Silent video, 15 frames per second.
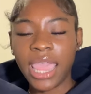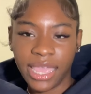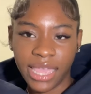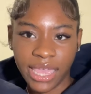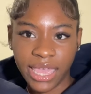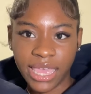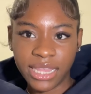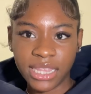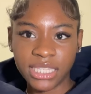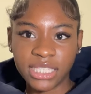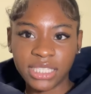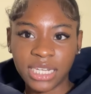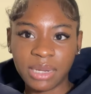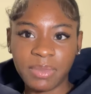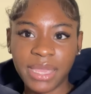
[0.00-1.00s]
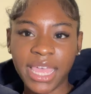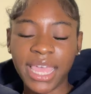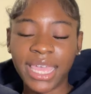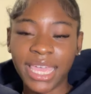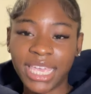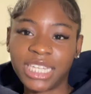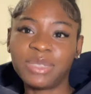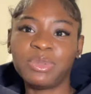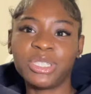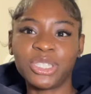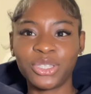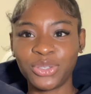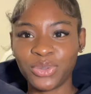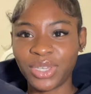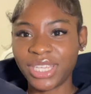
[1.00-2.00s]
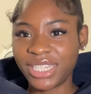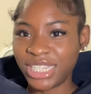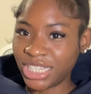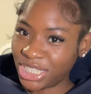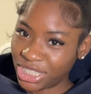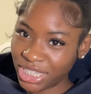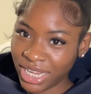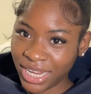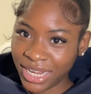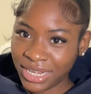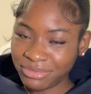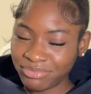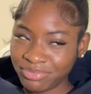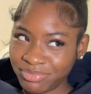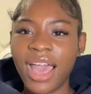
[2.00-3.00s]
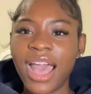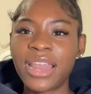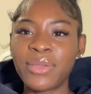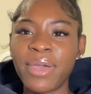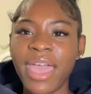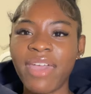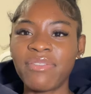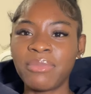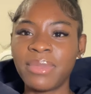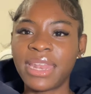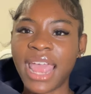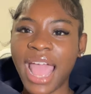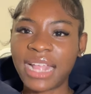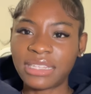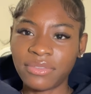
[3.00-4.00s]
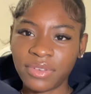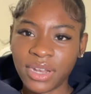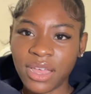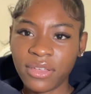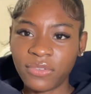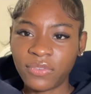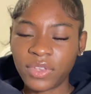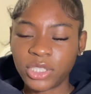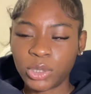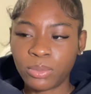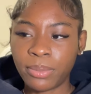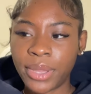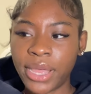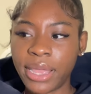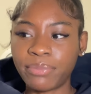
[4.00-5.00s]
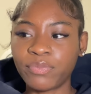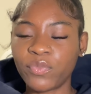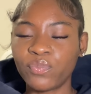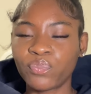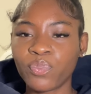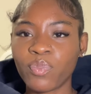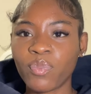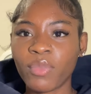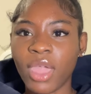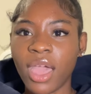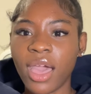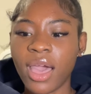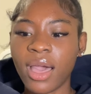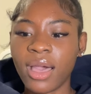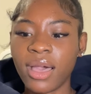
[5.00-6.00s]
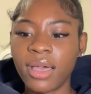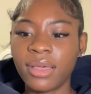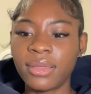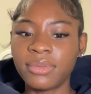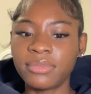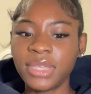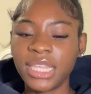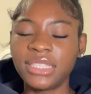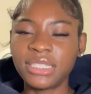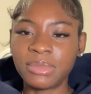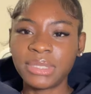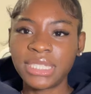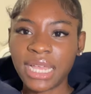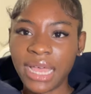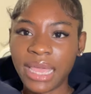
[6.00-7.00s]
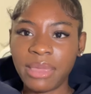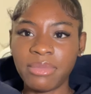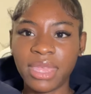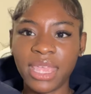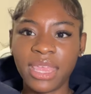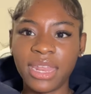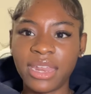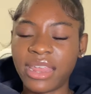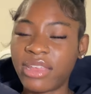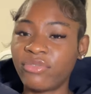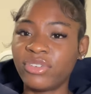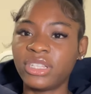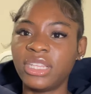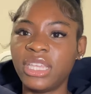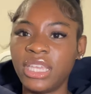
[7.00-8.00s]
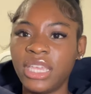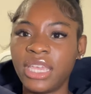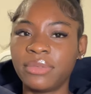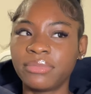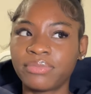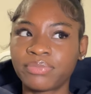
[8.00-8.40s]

and this is gonna be a HBCU edition I know I haven't been active enough but um it's summertime and I really